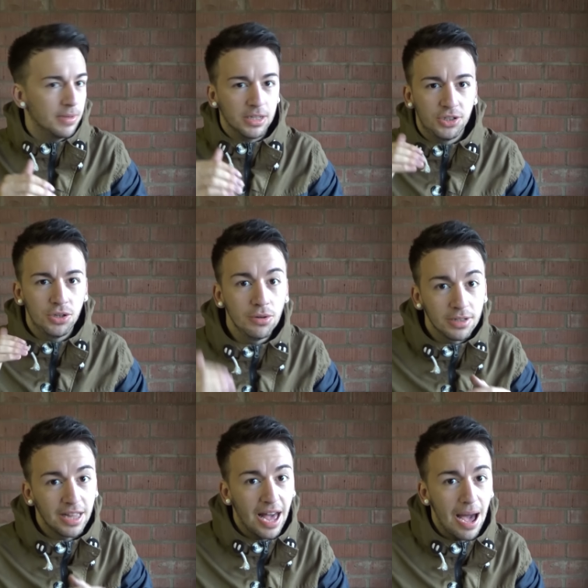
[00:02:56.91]
as soon
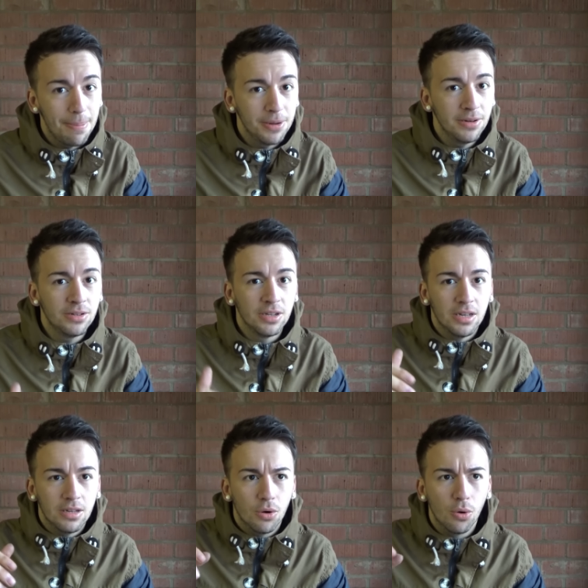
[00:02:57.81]
as that happened
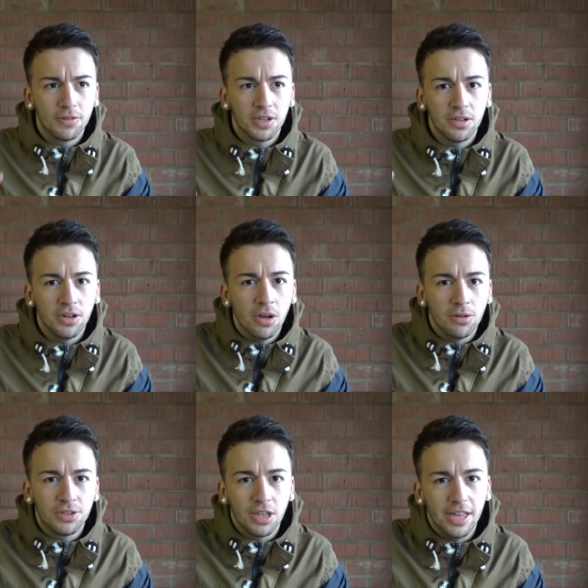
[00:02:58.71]
all of a sudden I
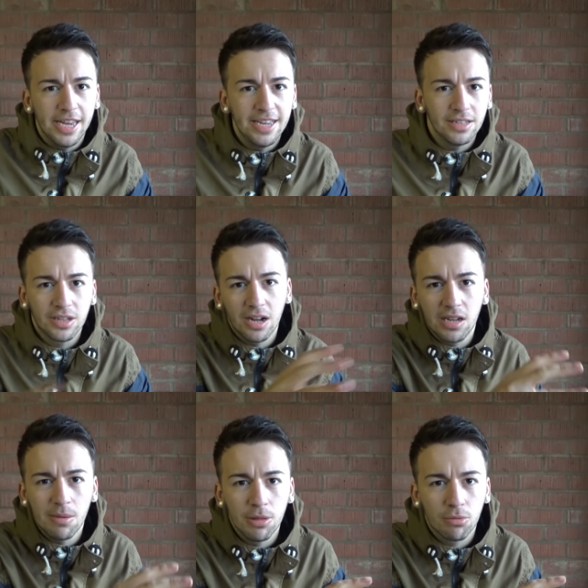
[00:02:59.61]
noticed that heat started
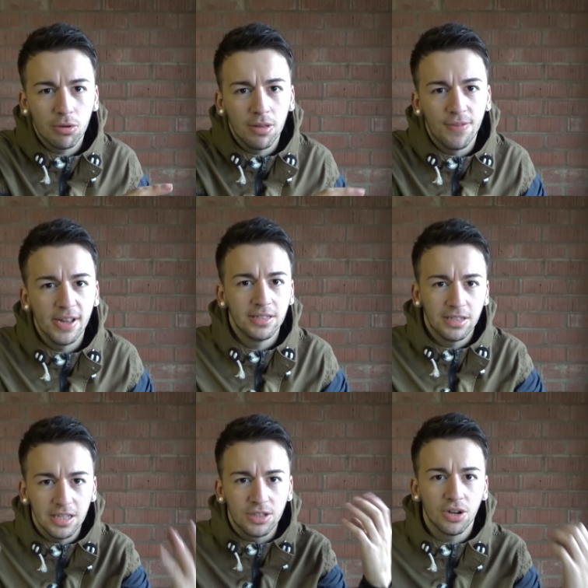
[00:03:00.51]
coming through the vents
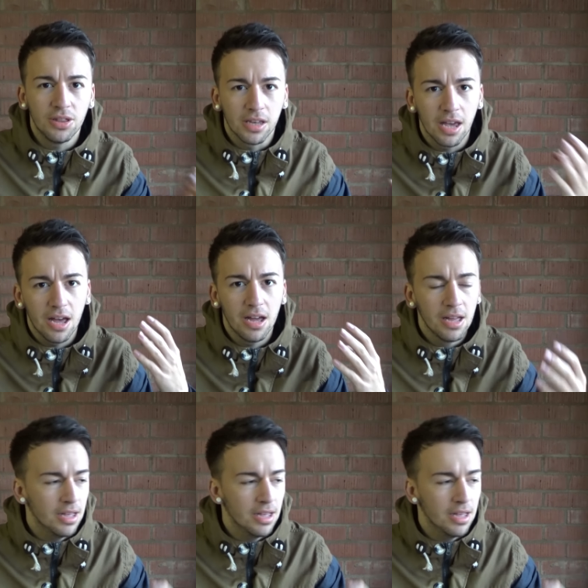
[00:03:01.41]
inside the car,